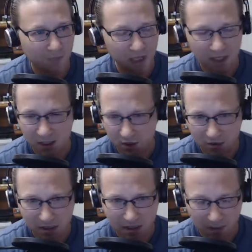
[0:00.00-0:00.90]
It
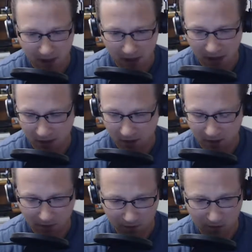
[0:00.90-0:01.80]
used to be,
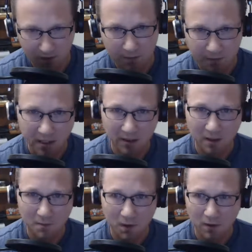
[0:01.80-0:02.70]
the
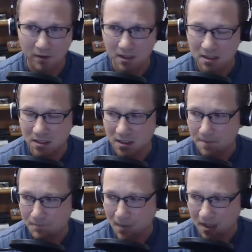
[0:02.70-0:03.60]
Libertarian Party's
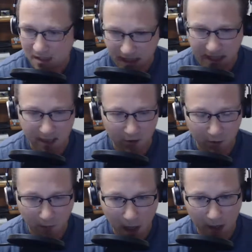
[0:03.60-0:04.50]
saying or
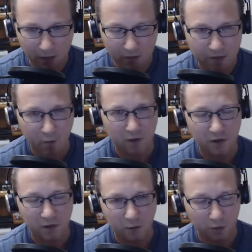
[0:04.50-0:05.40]
motto is we're
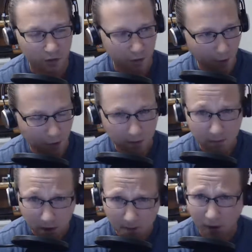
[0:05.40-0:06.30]
the
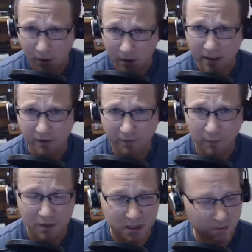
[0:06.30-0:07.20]
party of
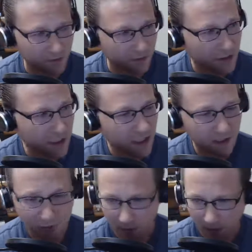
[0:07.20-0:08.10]
principle.
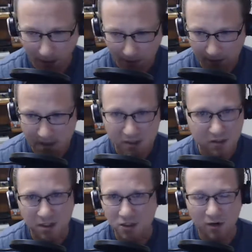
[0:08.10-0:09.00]
The Republicans
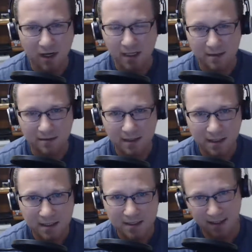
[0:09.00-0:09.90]
used to try and
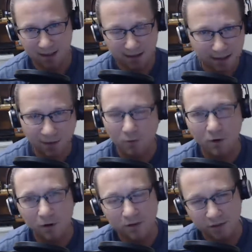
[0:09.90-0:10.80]
say that they were
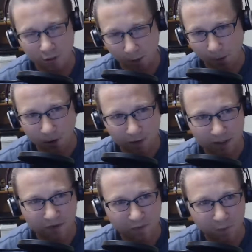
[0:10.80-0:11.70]
also a
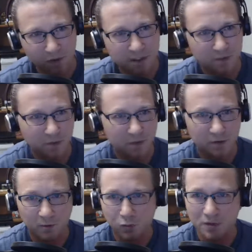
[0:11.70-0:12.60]
party of principle
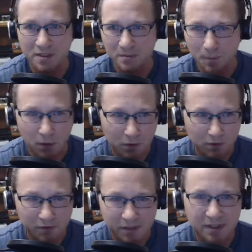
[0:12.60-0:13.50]
or
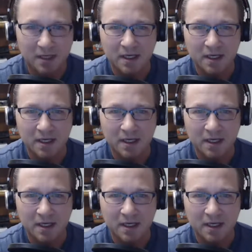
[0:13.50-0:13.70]
principles.